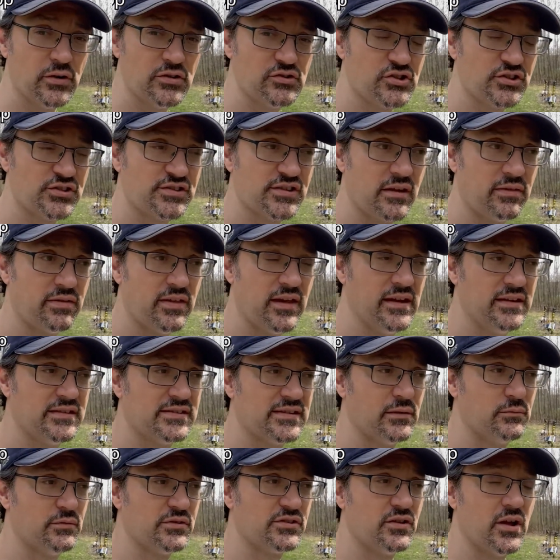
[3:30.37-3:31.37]
interesting thing he
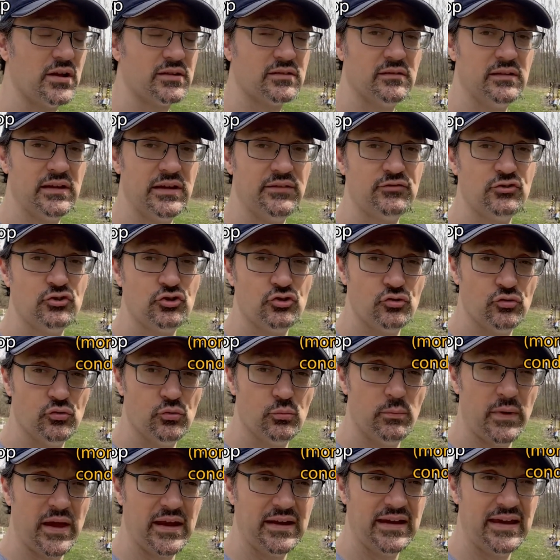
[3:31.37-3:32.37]
said was not to leave too
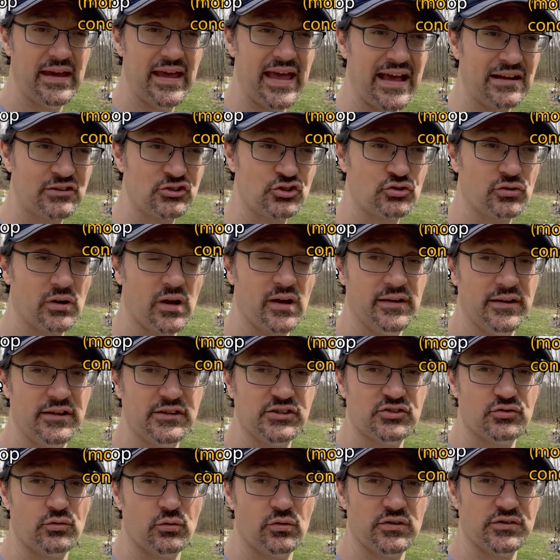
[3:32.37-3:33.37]
many extra honey
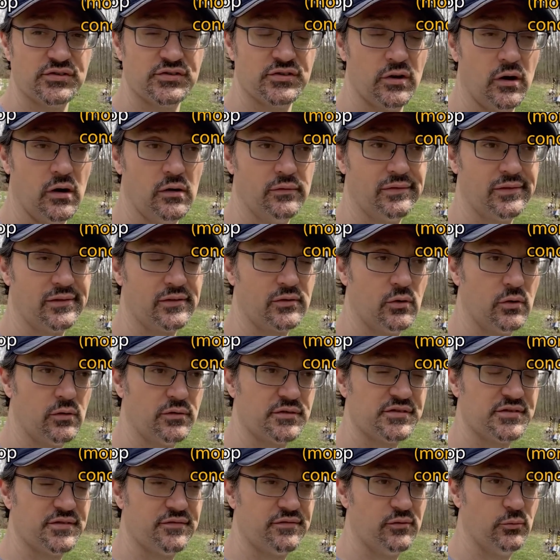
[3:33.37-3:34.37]
stores over the
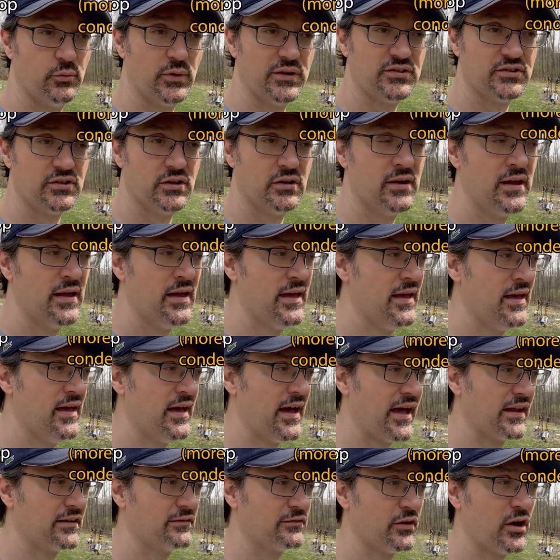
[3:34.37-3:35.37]
course of the winter.
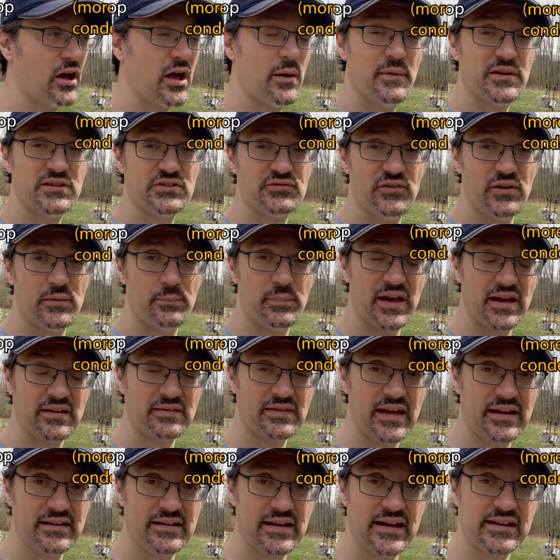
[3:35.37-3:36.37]
I don't know how much of an impact
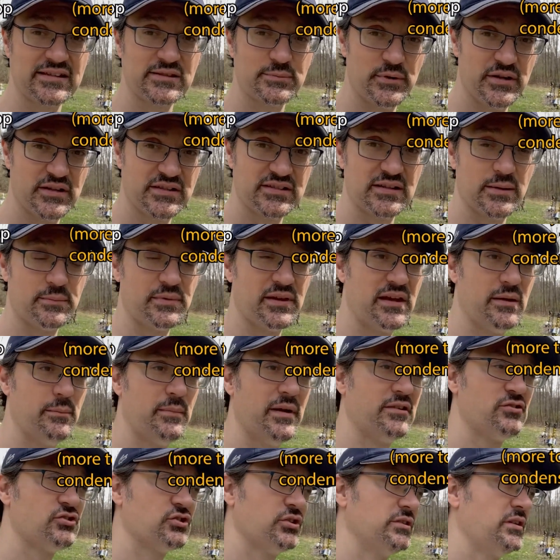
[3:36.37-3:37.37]
that has, but it's something he
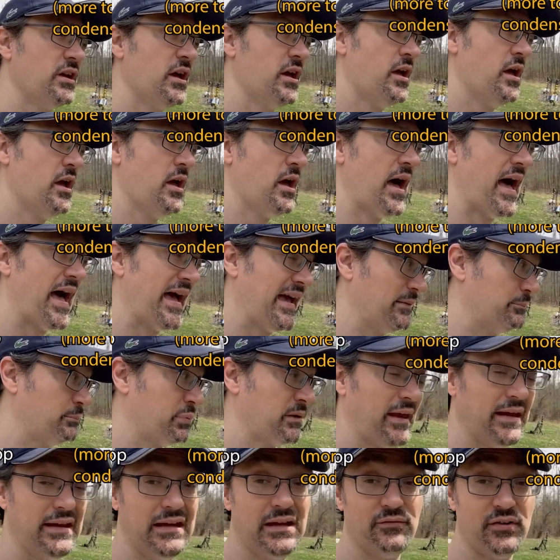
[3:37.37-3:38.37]
mentioned. I had
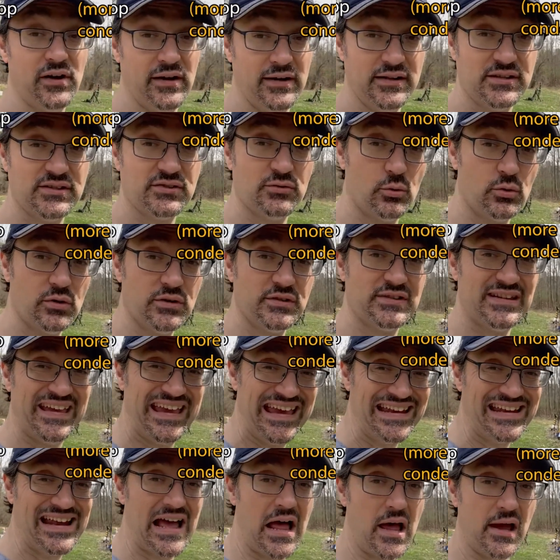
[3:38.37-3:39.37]
plenty of honey stores
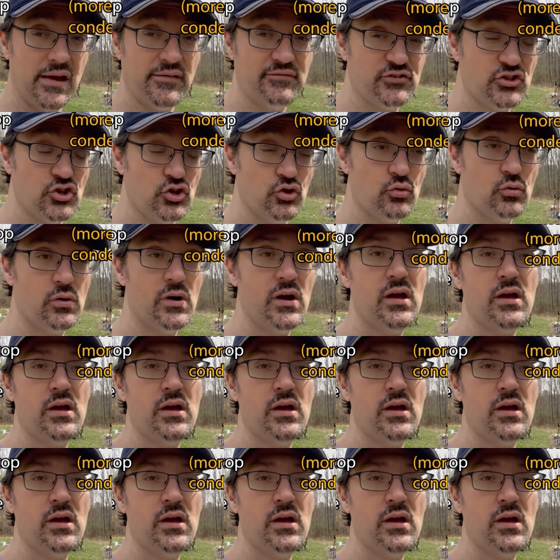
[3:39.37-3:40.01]
in hive 2.